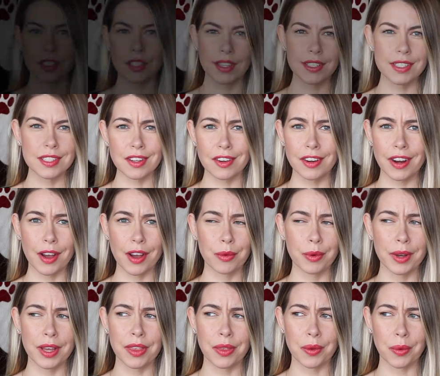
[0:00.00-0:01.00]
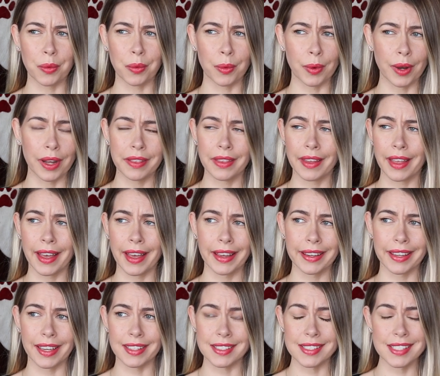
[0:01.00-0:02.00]
So let's start out with what in the
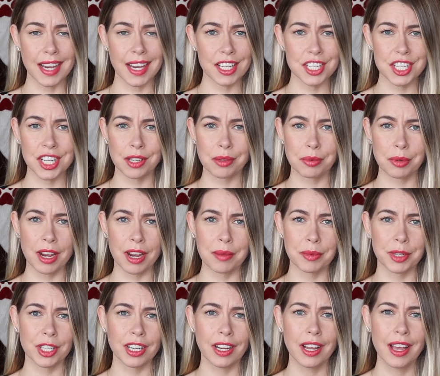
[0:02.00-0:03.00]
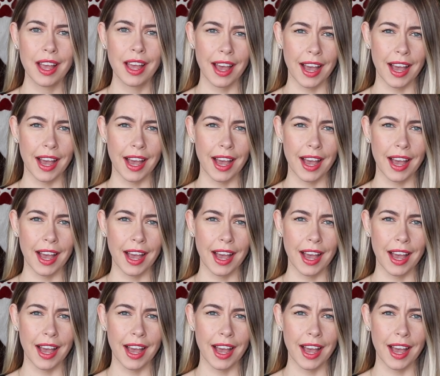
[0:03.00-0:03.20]
heck is eyeshadow primer?